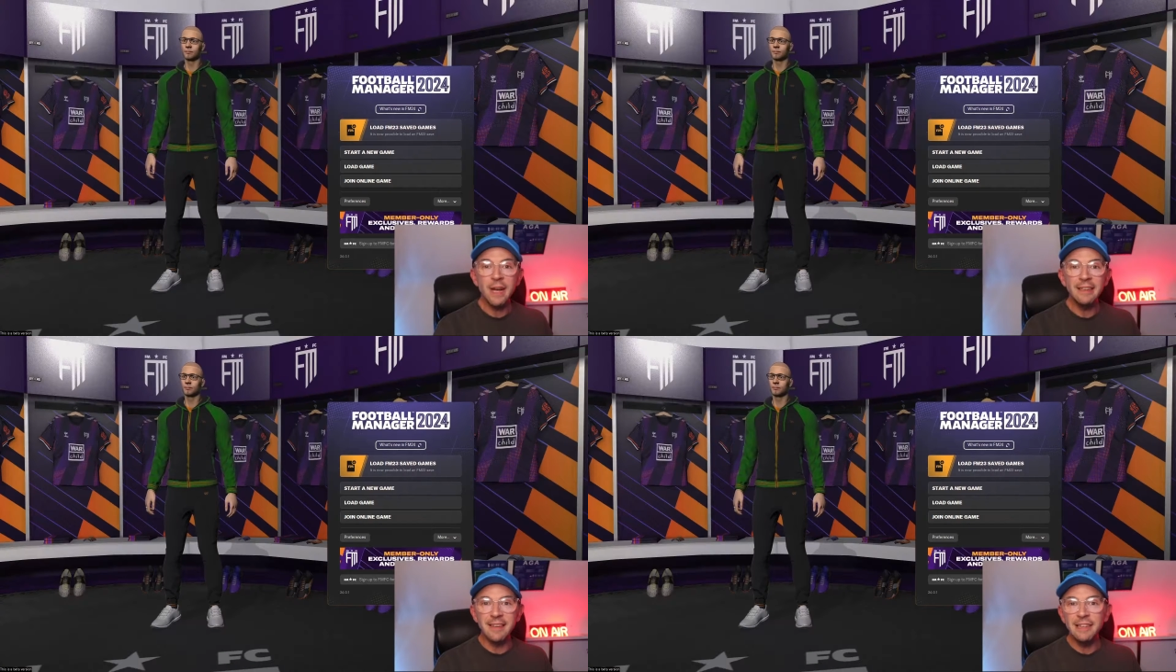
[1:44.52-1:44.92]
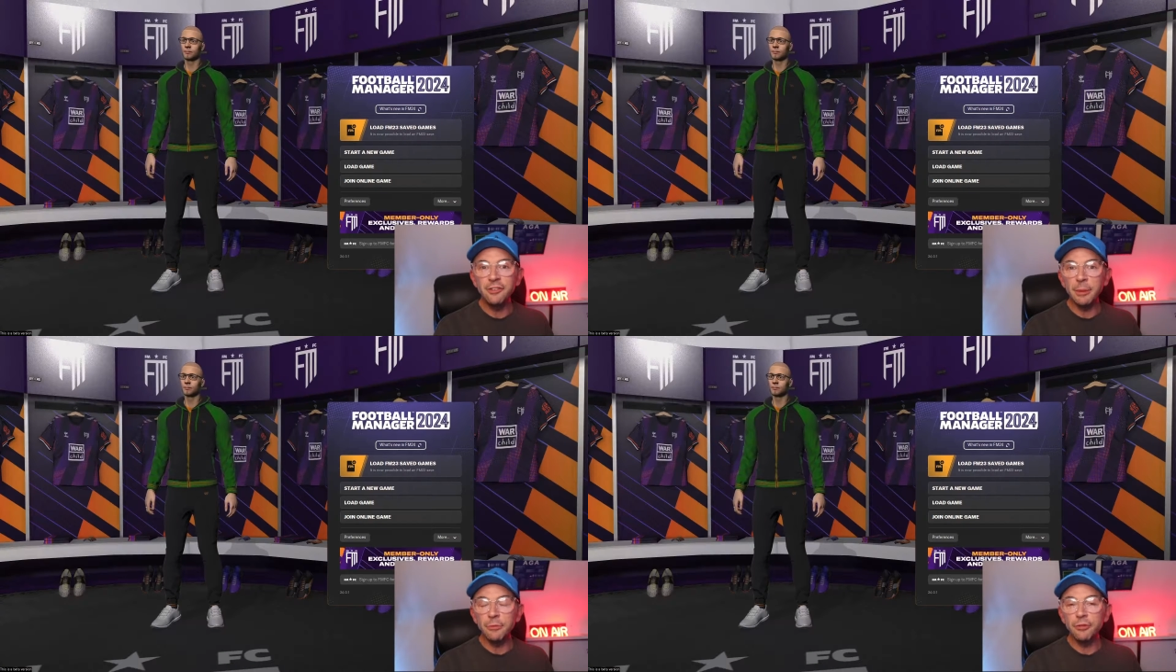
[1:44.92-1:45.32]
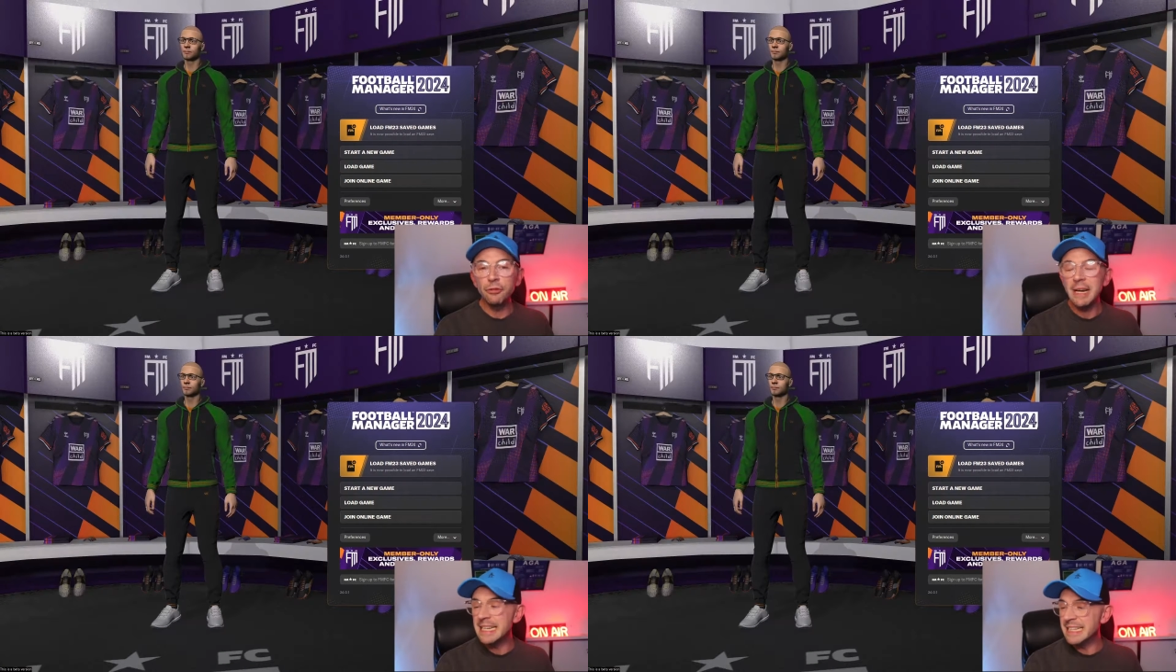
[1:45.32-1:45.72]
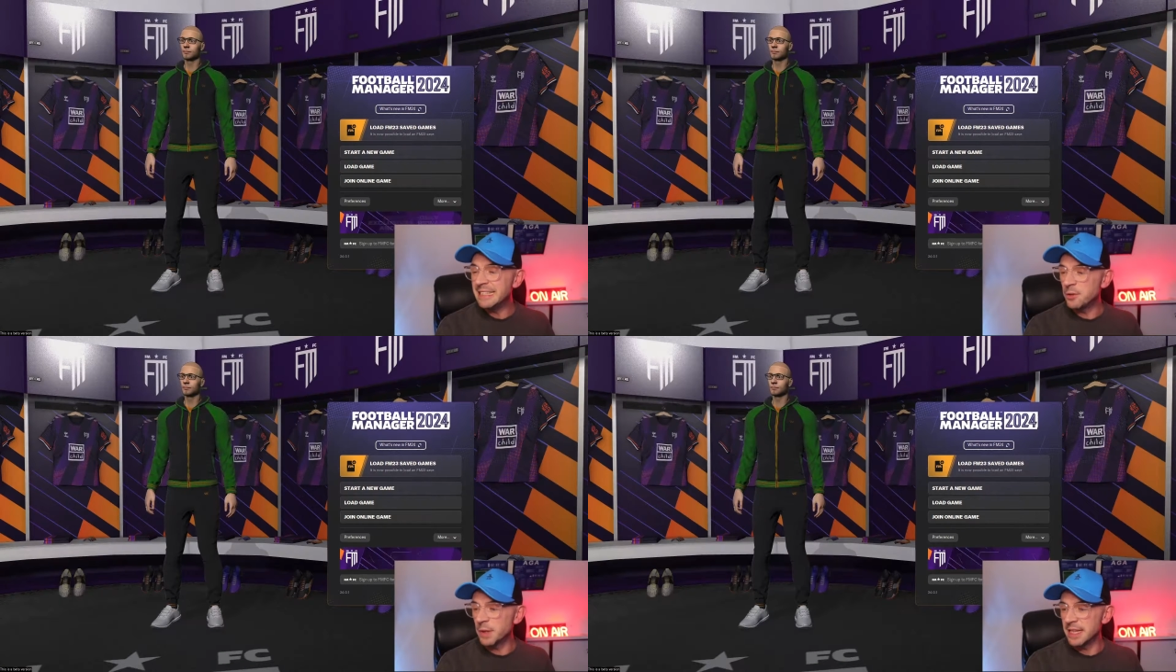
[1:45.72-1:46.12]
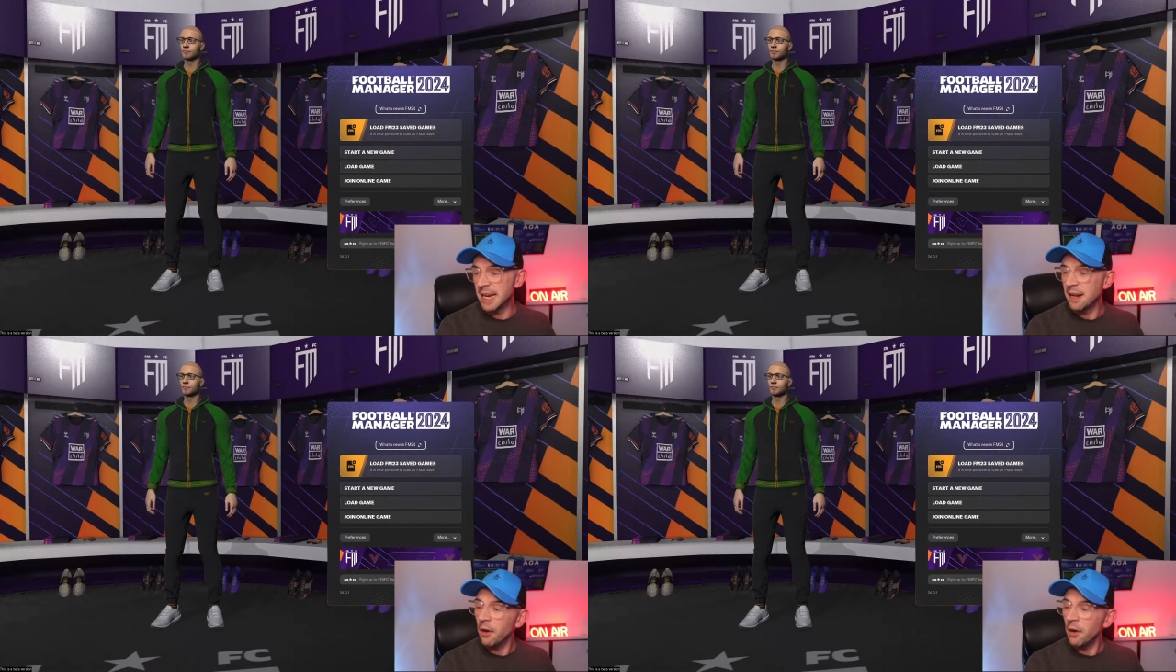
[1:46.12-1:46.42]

so let's jump straight into it then.